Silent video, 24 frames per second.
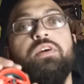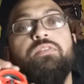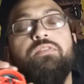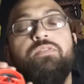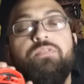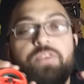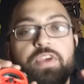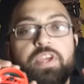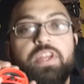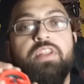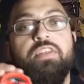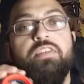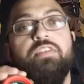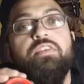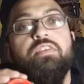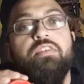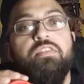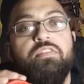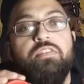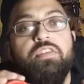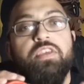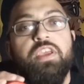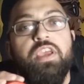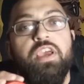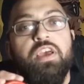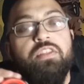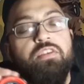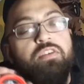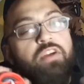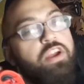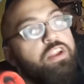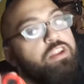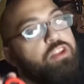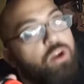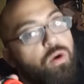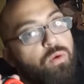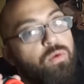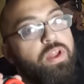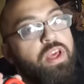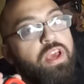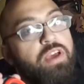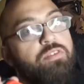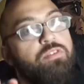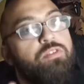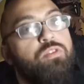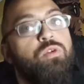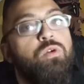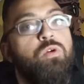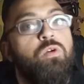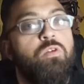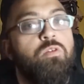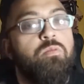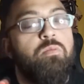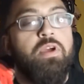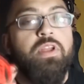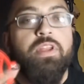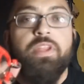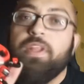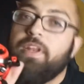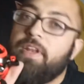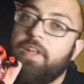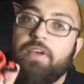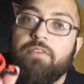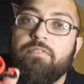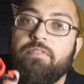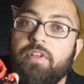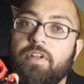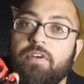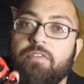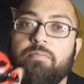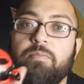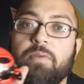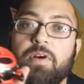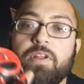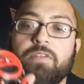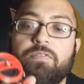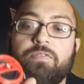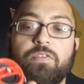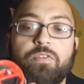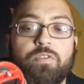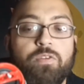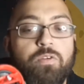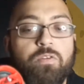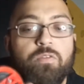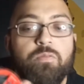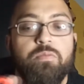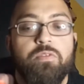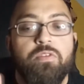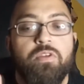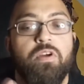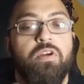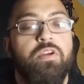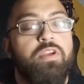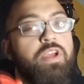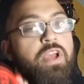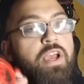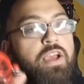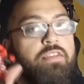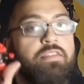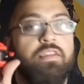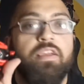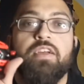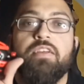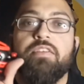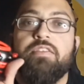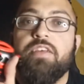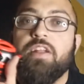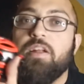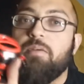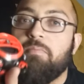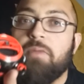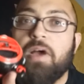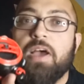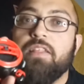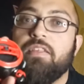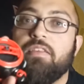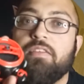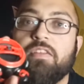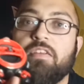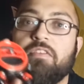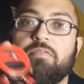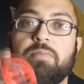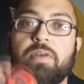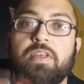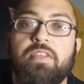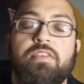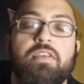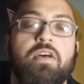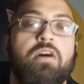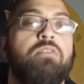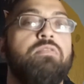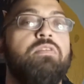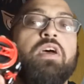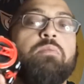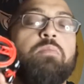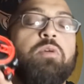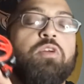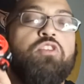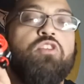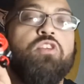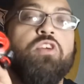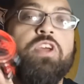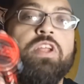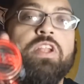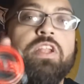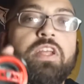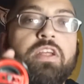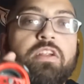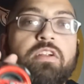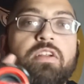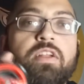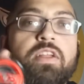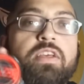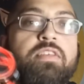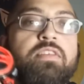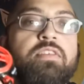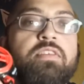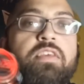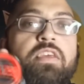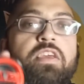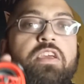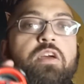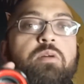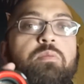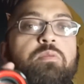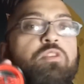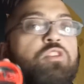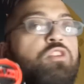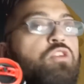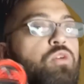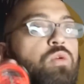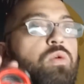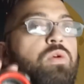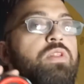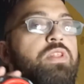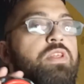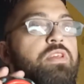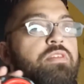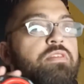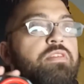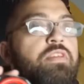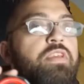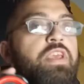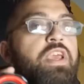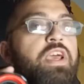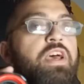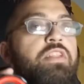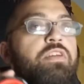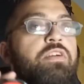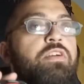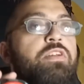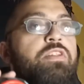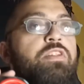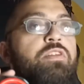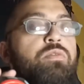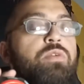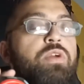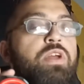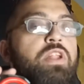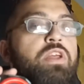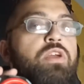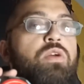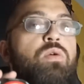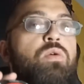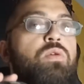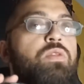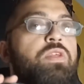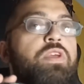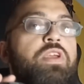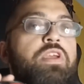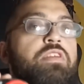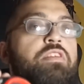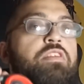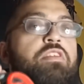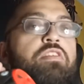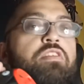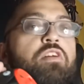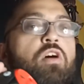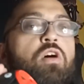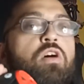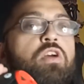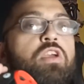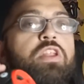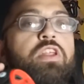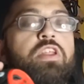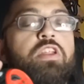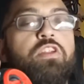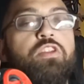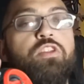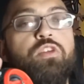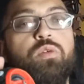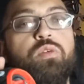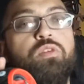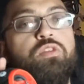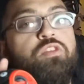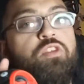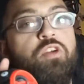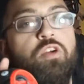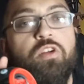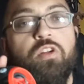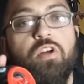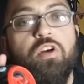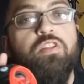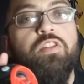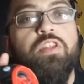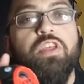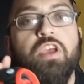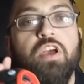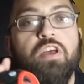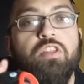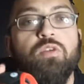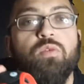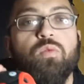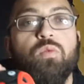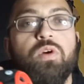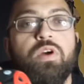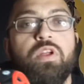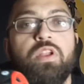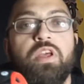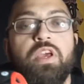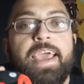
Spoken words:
Venuses together. I don't have 2 of them. I didn't have enough money for 2 of them. Sorry guys, like I said, I buy this stuff myself. But you can literally sync up 2 of these together, and the really cool thing is all you need to do is turn on the other one,